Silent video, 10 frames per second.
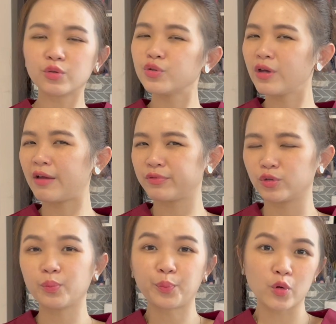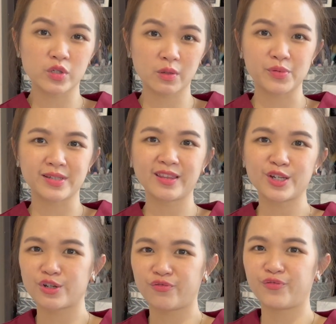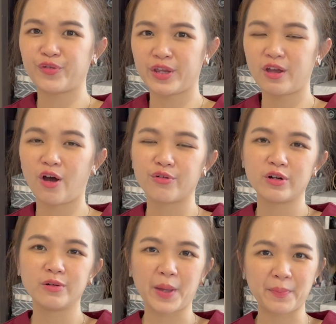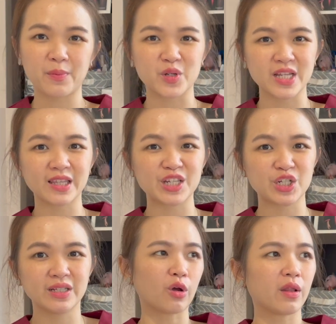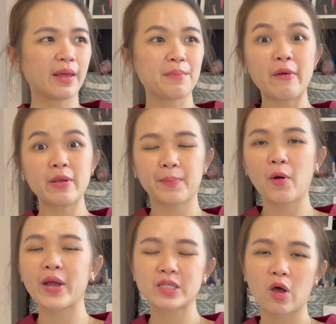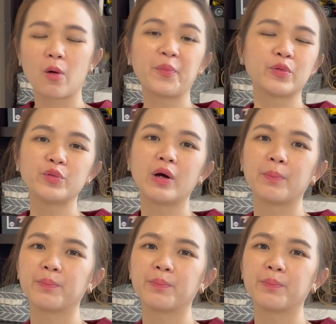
Do you have to do poster presentation, free oral paper presentation, collect merit points, or do a